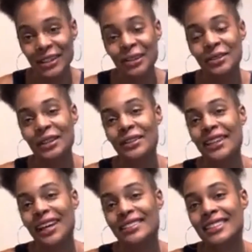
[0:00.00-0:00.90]
We're the only
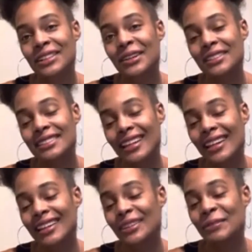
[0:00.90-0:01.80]
house in this cul-de-sac.
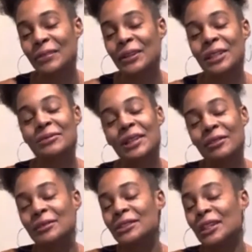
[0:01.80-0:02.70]

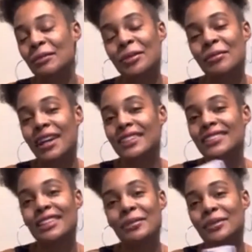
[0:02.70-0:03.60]
We're trying to pull back into the
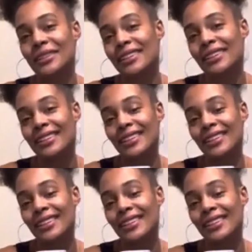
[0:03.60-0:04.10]
neighborhood